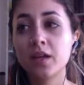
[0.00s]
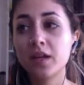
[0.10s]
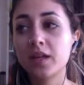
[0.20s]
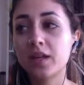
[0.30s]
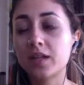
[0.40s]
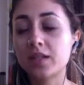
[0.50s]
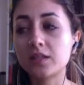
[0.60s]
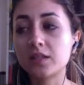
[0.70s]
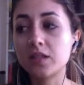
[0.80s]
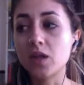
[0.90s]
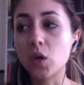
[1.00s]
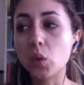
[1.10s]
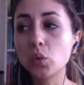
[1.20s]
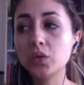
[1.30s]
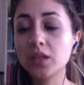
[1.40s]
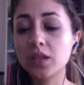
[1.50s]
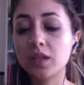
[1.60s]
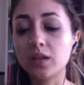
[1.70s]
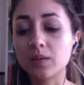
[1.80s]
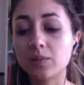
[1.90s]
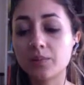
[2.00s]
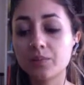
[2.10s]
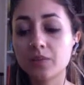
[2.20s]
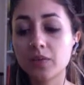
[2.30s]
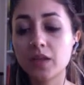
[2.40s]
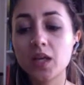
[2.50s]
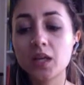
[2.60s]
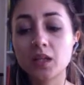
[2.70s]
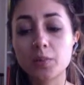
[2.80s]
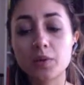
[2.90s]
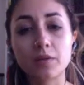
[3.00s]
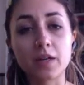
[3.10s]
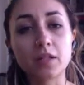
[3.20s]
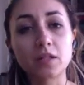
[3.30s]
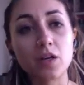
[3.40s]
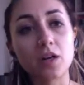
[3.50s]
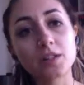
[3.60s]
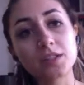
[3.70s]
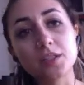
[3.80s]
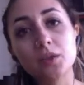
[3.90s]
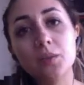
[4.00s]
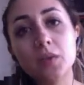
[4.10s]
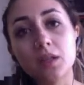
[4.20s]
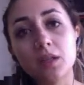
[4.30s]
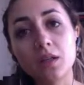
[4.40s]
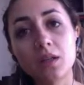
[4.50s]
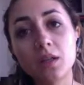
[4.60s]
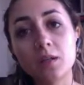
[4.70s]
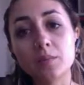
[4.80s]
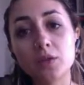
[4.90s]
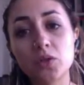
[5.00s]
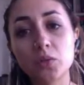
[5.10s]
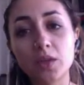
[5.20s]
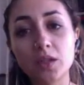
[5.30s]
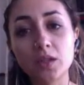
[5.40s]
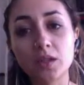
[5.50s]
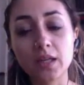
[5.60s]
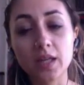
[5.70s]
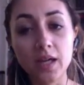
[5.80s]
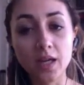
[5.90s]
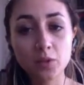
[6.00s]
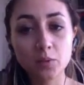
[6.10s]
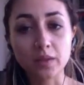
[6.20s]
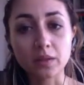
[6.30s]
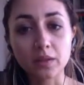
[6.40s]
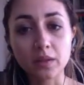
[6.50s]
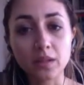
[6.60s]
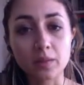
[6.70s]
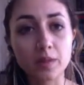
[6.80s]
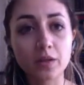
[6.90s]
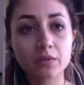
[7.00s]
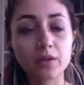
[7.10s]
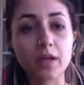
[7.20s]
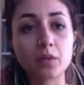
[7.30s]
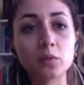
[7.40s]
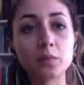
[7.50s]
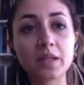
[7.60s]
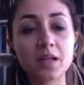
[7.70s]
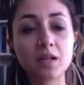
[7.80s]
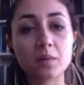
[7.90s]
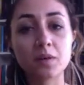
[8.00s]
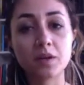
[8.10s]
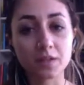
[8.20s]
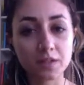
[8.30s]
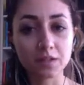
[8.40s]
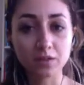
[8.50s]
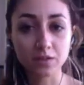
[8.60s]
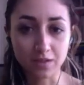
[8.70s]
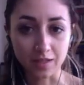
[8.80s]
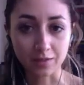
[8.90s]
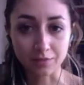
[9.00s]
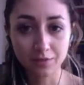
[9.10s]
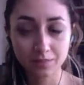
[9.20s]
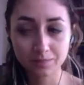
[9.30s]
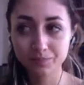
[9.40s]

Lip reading: And the only thing that provides continuity between the caterpillar and the butterfly it will become are these little cells